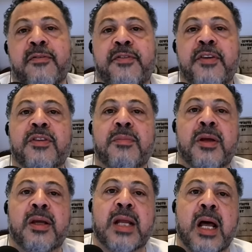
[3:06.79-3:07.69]
$50
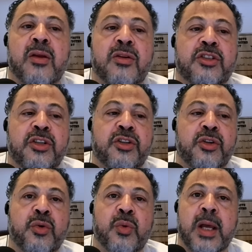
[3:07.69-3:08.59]
million to
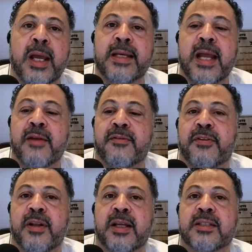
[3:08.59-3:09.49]
do a
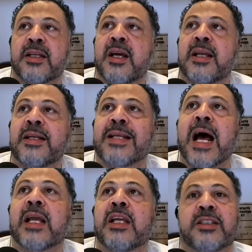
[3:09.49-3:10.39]
Netflix
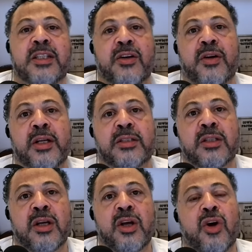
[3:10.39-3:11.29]
docu series
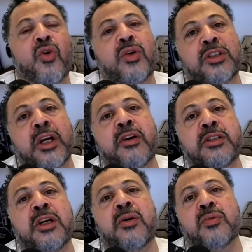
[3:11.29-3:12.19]
on Jerry
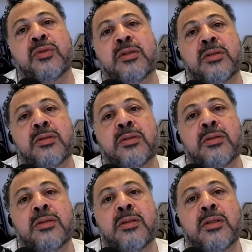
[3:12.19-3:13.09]
Jones.
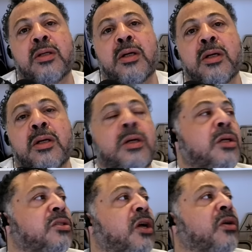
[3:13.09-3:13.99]

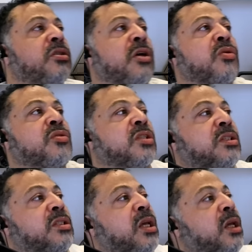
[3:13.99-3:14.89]
Jerry Jones's
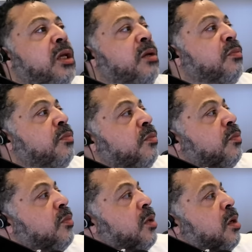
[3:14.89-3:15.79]
team
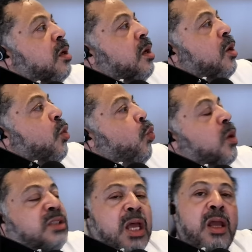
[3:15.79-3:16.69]

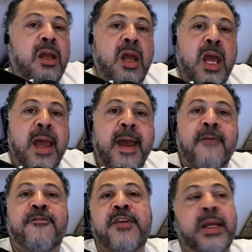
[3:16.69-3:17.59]
was a
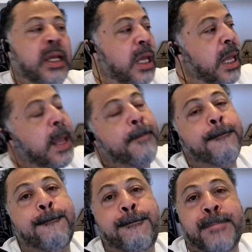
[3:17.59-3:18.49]
effing
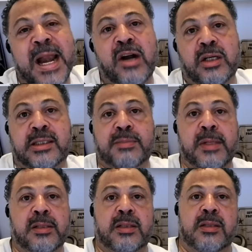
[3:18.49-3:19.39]

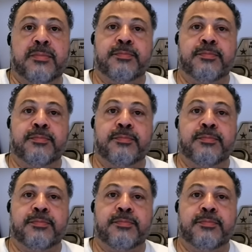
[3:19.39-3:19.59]
embarrassment.